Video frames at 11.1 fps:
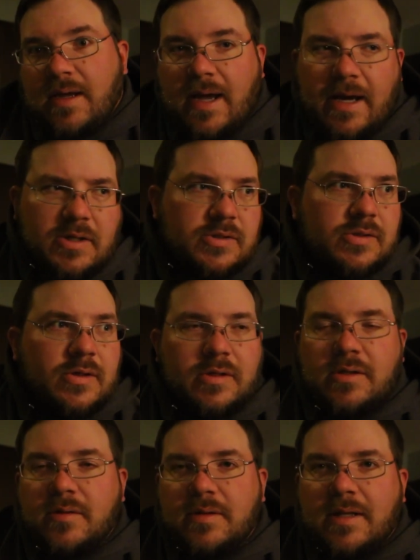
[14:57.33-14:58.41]
I just
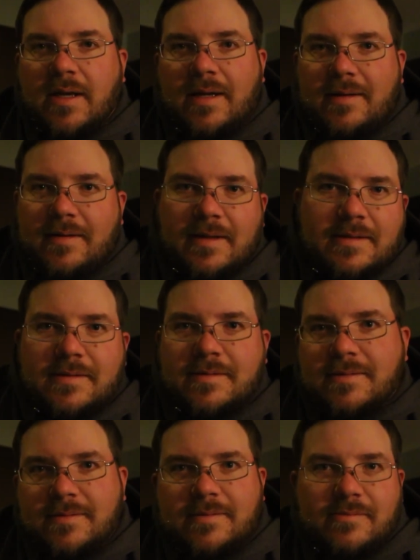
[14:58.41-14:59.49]
couldn't do it tonight.
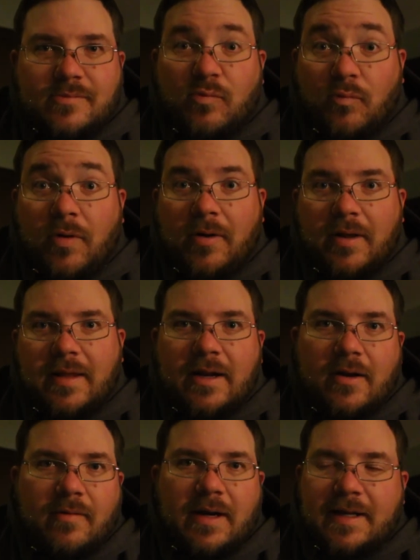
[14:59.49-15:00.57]
It's very late
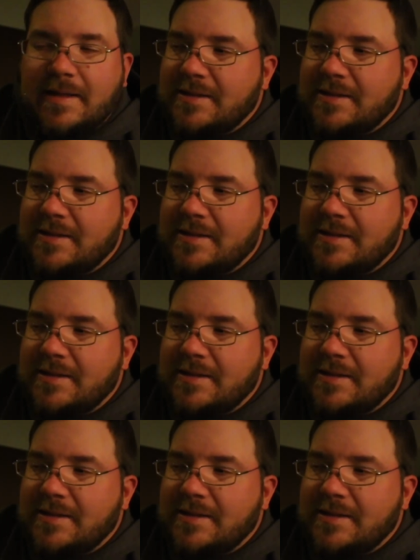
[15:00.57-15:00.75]
already.